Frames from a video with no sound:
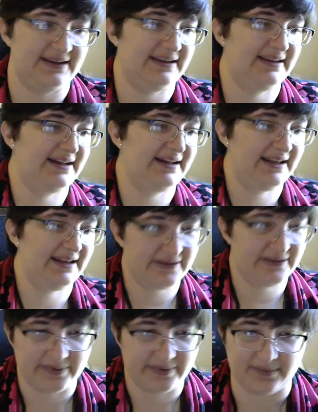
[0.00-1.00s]
getting
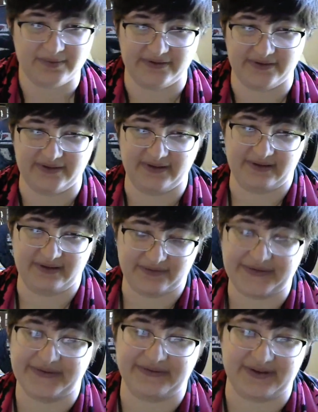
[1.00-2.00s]
other people
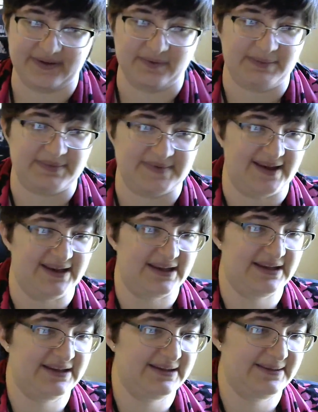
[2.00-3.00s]
involved in the website,
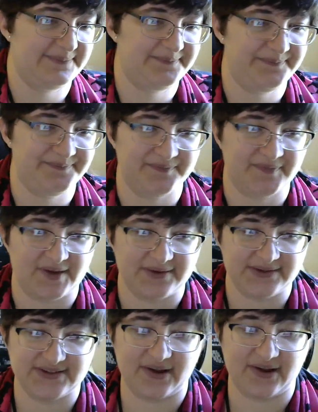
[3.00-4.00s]
which
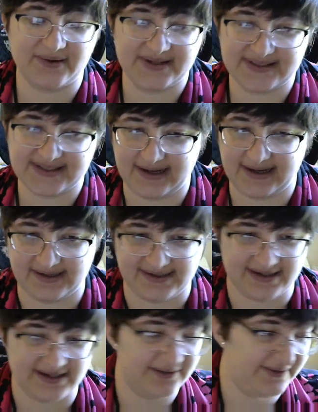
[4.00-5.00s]
is always kind of
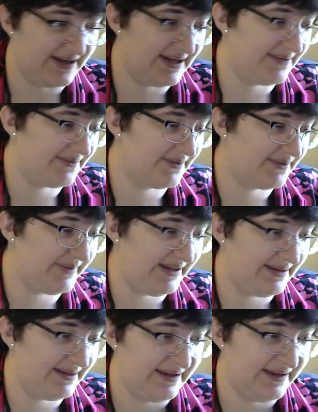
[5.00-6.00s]
terrifying for
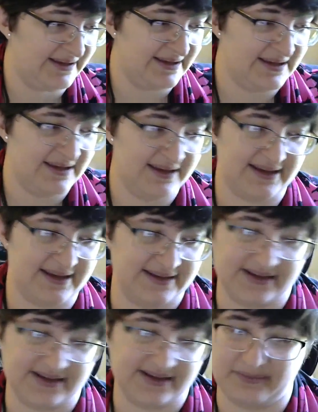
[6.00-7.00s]
me because
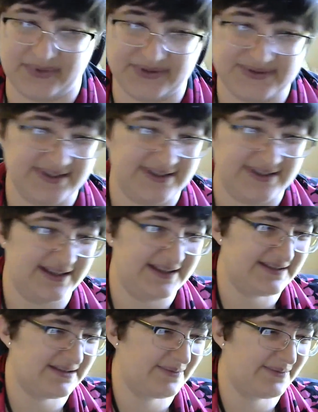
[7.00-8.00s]
I've mostly done this
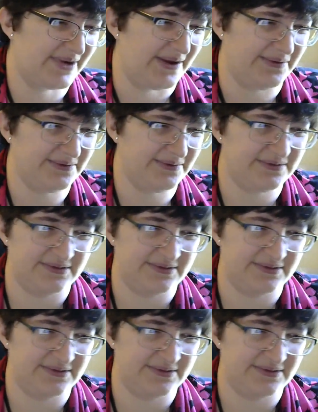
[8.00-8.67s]
on my own.